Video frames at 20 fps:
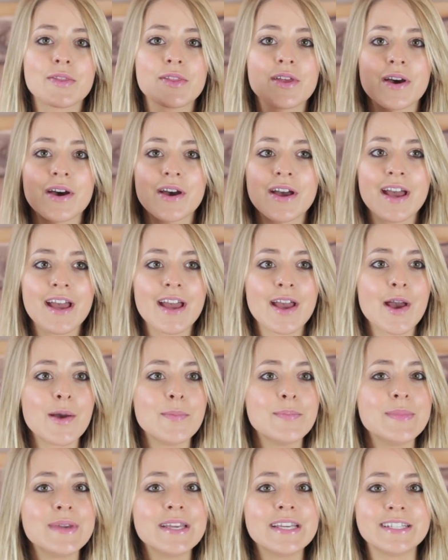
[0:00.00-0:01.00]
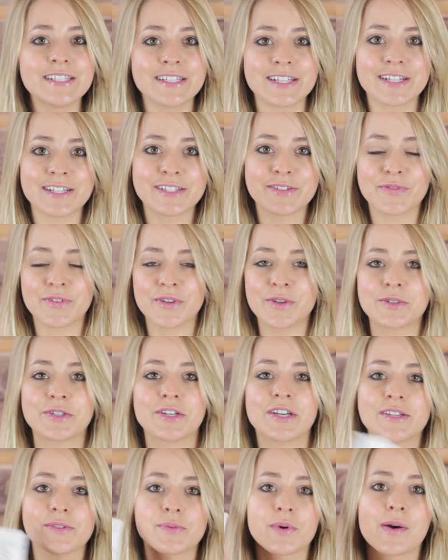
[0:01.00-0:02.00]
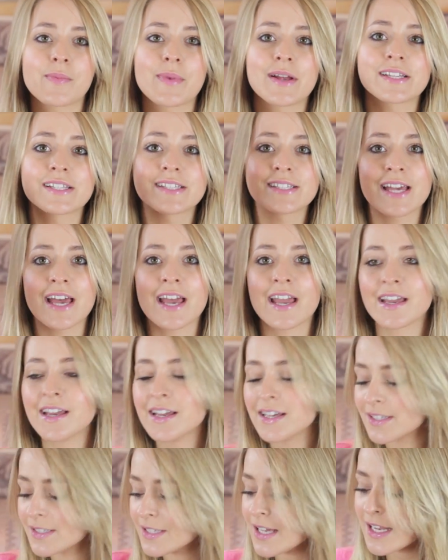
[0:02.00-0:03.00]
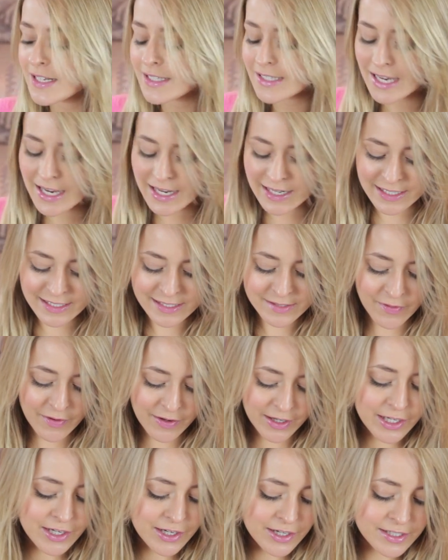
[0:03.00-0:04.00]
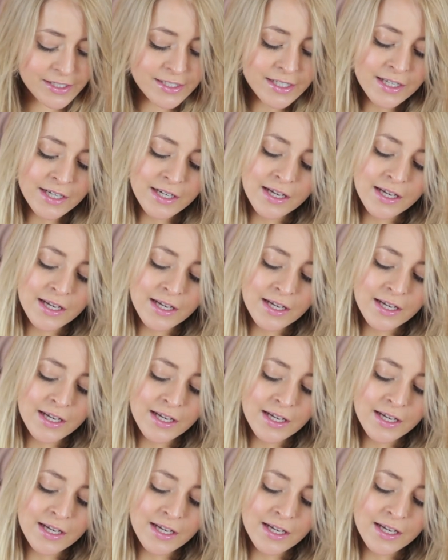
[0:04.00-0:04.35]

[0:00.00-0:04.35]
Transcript: the immediate future is what I meant to say. Zen Tan is very good.